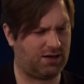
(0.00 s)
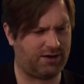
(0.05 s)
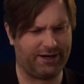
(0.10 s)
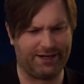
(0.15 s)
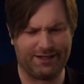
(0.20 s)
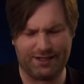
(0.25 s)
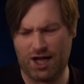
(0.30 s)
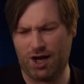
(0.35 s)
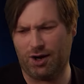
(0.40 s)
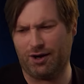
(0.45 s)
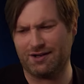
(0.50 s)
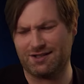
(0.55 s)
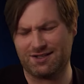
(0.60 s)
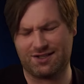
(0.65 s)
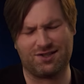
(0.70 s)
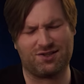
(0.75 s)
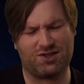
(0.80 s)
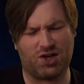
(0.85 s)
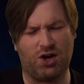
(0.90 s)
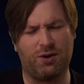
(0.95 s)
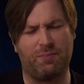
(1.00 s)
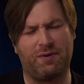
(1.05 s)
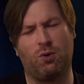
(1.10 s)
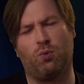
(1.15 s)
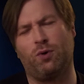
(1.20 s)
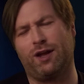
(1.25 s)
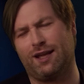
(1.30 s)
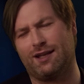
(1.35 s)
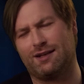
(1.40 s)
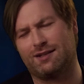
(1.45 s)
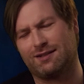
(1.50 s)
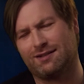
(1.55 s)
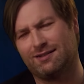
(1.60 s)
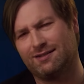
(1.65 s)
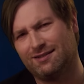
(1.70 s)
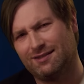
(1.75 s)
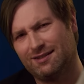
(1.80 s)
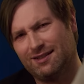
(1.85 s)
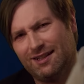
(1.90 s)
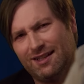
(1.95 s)
Sorry, no, it's just gone a bit weird.
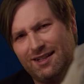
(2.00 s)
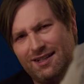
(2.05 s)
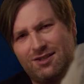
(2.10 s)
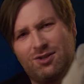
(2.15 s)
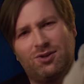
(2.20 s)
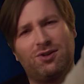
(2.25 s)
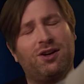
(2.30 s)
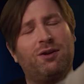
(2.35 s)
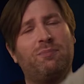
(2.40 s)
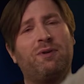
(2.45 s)
It's